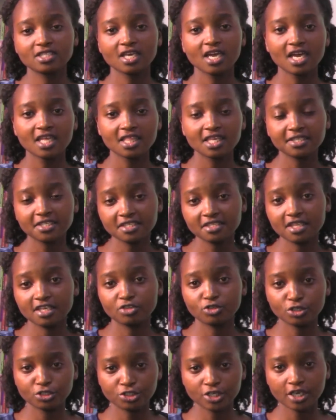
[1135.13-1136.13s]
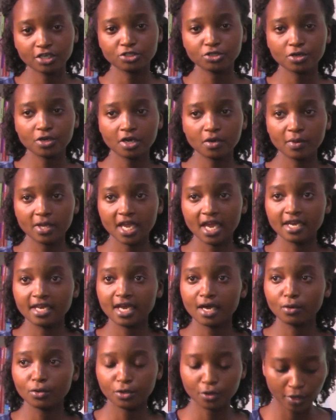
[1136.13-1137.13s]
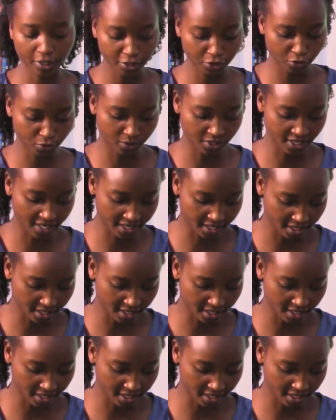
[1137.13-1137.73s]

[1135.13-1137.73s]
this is the trajectory we are now going to take.